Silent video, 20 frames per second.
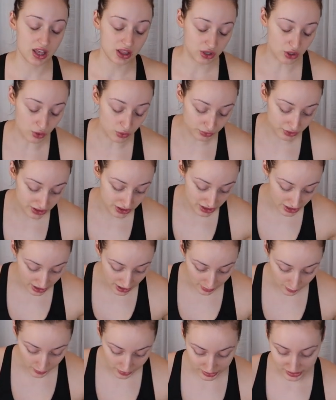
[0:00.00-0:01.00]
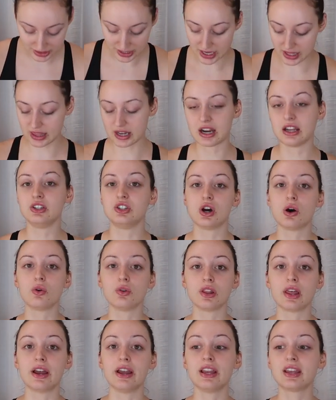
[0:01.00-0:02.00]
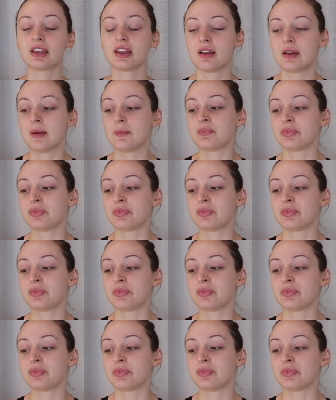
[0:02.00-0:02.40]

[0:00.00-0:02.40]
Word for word: The only thing I will say that I don't like